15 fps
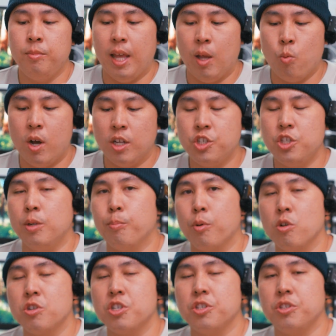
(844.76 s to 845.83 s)
they want you to
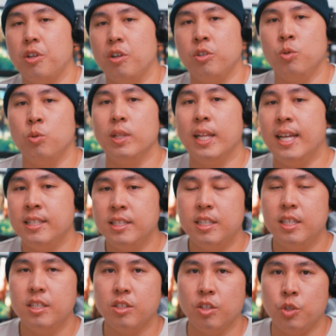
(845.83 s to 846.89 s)
purchase their new
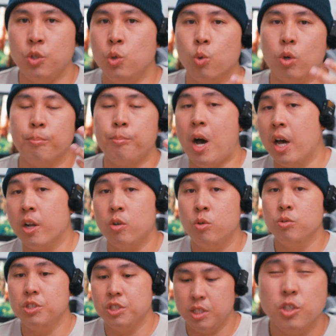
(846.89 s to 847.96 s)
lenses, the newer
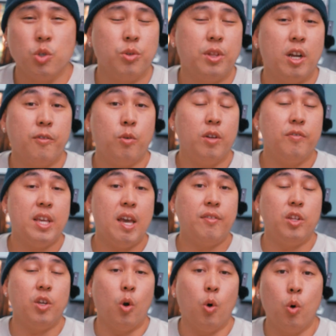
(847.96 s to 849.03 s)
models. So therefore, if you have
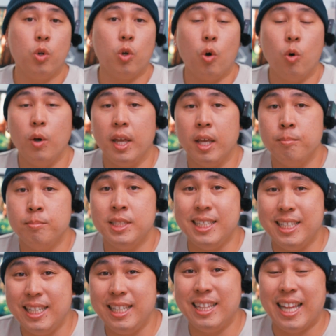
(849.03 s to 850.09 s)
the old
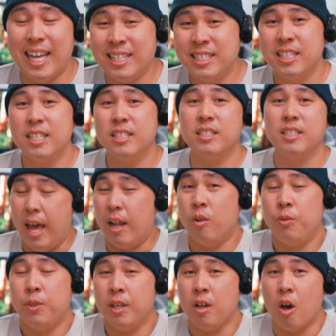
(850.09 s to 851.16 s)
OMD lenses, I
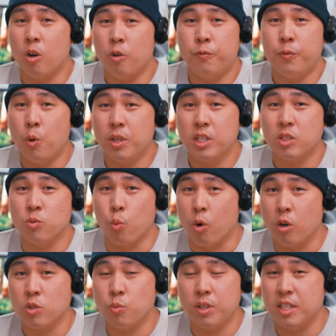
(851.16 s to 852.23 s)
don't think autofocus
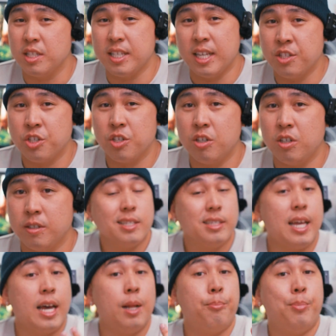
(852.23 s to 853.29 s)
works with the sensor. It's
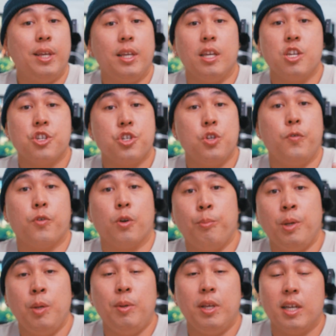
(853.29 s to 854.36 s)
not a big issue for
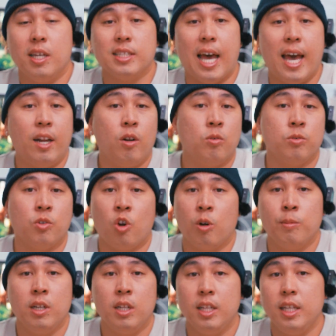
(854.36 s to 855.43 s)
me because I don't
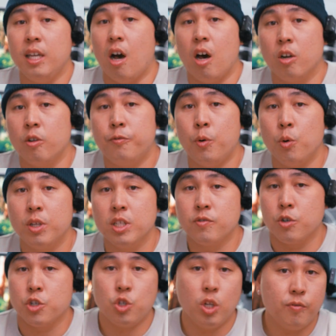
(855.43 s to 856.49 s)
normally autofocus
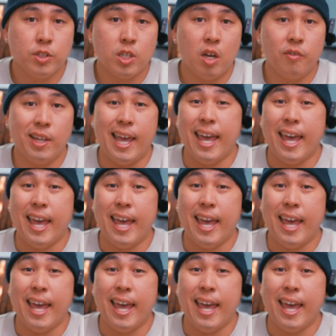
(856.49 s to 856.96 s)
for street photography